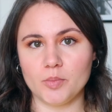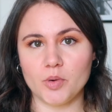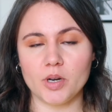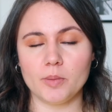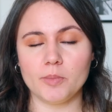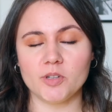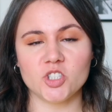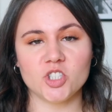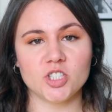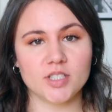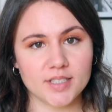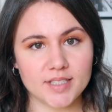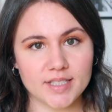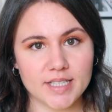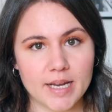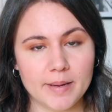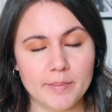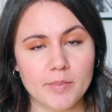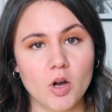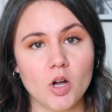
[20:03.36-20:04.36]
pretty much the
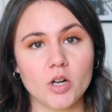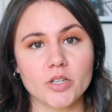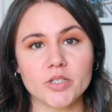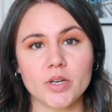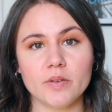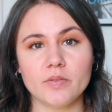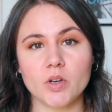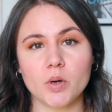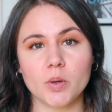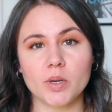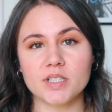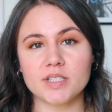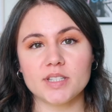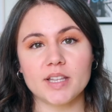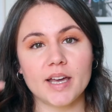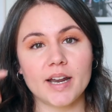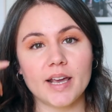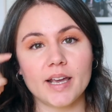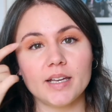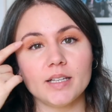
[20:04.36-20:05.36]
same. Also, I've noticed
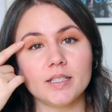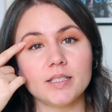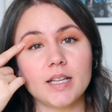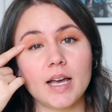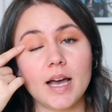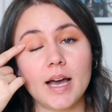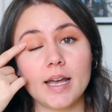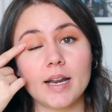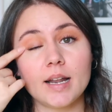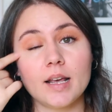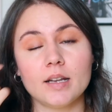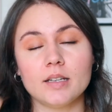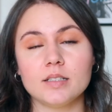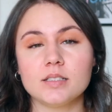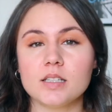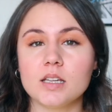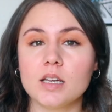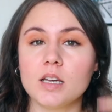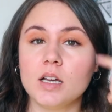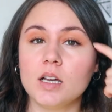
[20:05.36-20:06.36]
that I hadn't